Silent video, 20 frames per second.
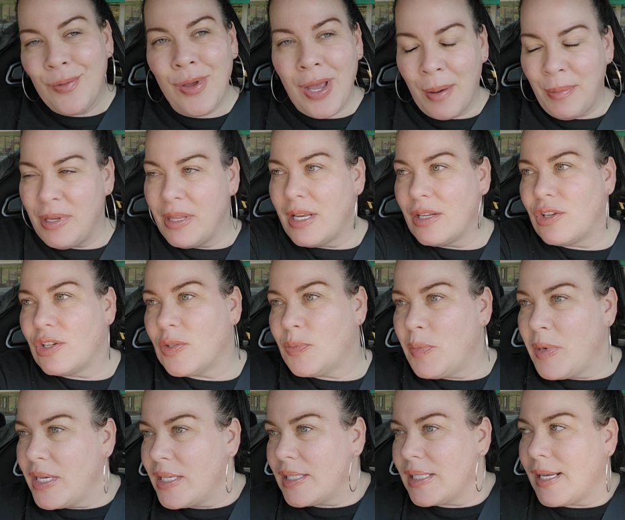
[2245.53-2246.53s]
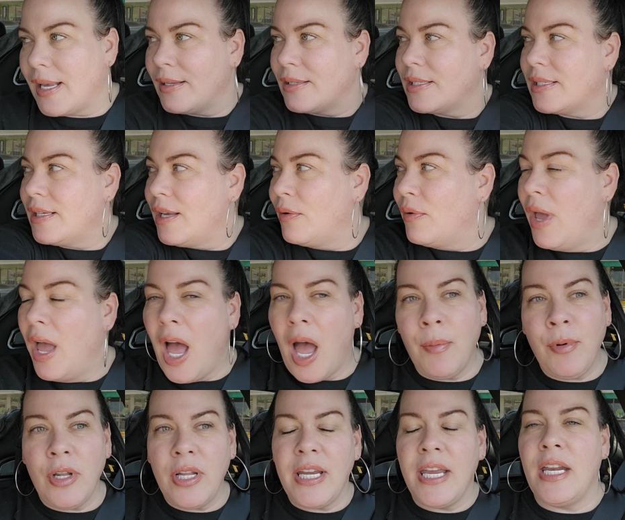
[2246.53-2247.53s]
I mean, that just makes sense. So
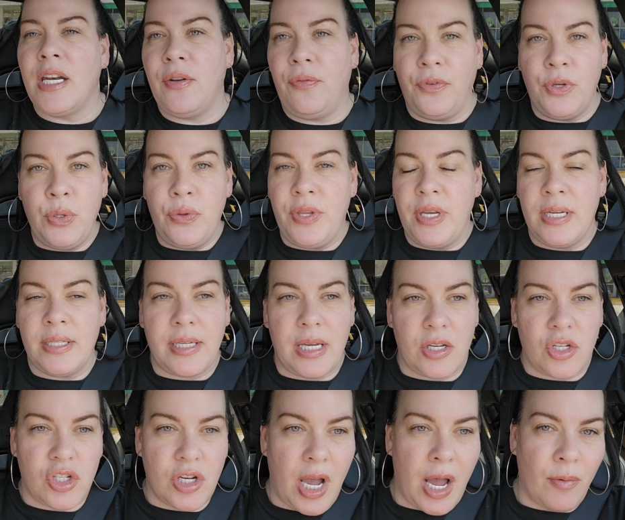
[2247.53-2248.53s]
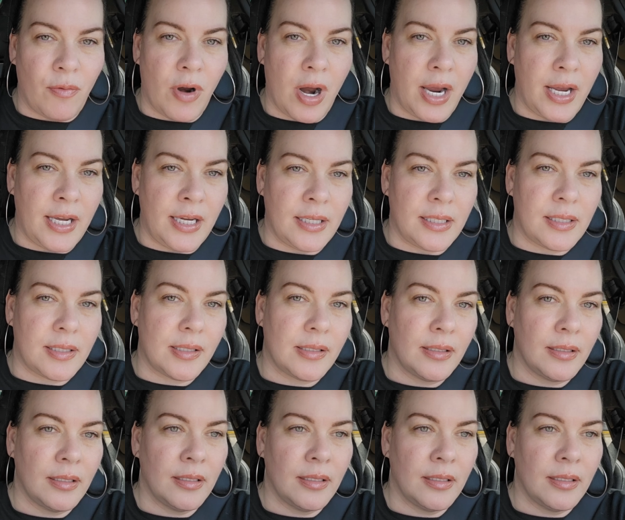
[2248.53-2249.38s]
I'm only getting a few things at ShopRite